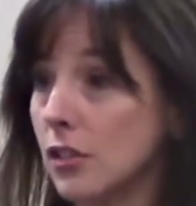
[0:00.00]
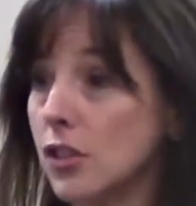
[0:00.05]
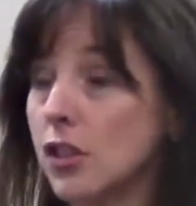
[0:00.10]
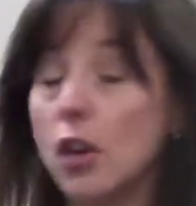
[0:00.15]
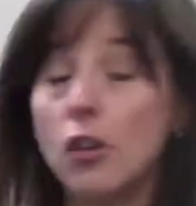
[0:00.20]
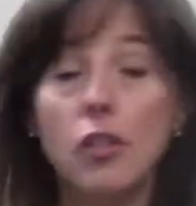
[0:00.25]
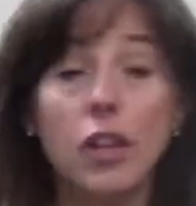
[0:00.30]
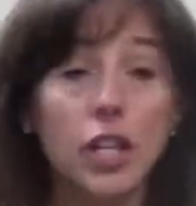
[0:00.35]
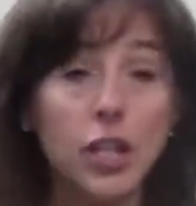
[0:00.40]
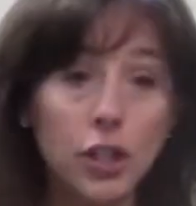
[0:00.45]

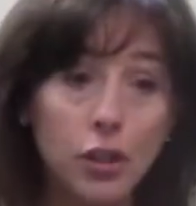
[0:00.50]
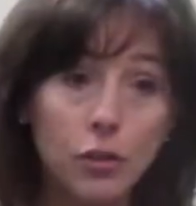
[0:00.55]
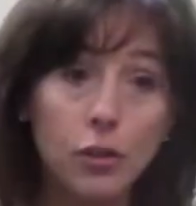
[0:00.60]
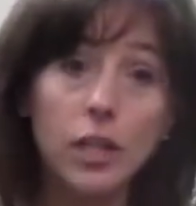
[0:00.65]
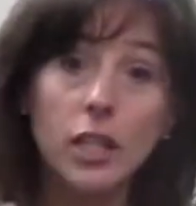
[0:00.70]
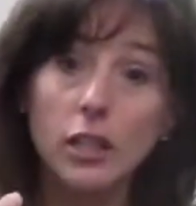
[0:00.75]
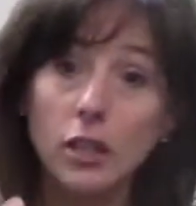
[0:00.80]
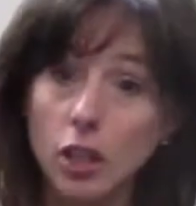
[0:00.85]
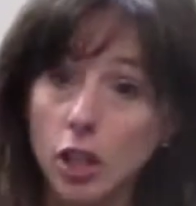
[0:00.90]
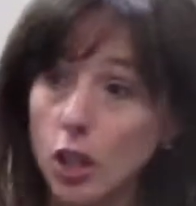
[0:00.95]
so that you
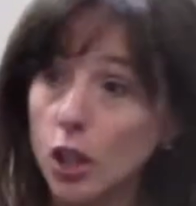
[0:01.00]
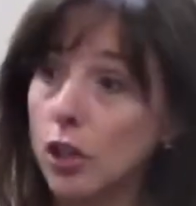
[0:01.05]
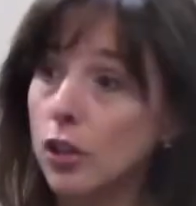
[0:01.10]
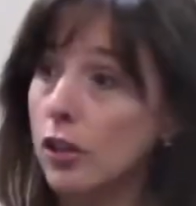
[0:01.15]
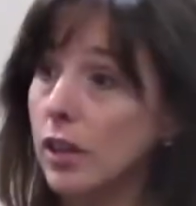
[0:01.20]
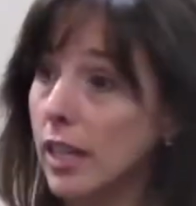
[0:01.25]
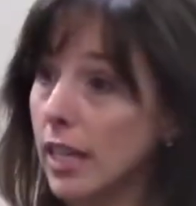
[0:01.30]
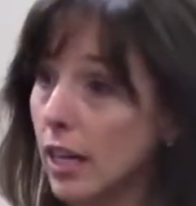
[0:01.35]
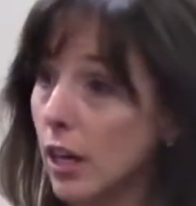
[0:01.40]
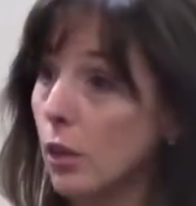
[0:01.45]
could
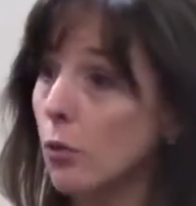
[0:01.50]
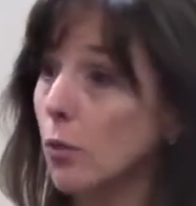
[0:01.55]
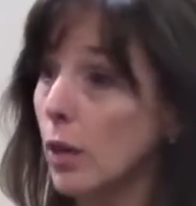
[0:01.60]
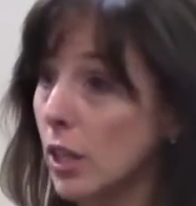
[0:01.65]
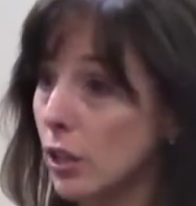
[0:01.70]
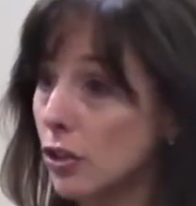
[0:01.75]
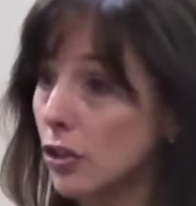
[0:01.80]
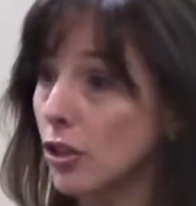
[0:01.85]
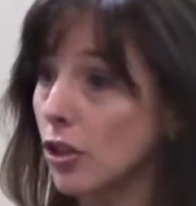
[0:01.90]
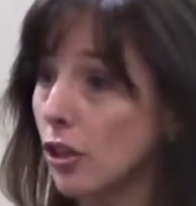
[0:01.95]
learn the
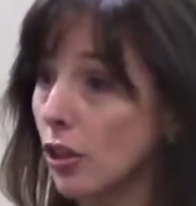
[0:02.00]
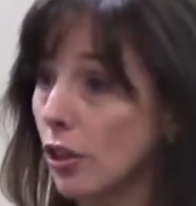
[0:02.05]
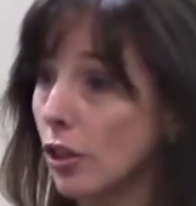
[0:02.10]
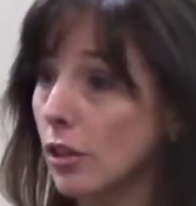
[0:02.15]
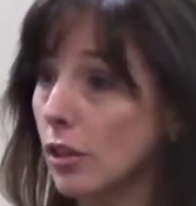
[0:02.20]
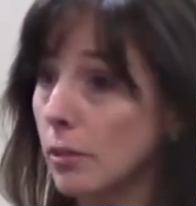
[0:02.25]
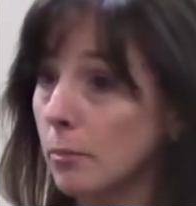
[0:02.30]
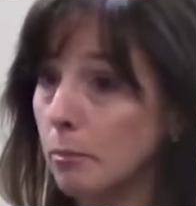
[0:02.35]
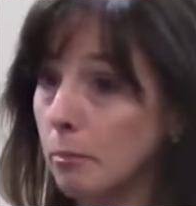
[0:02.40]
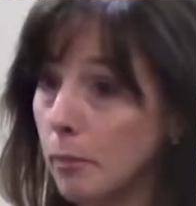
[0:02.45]
original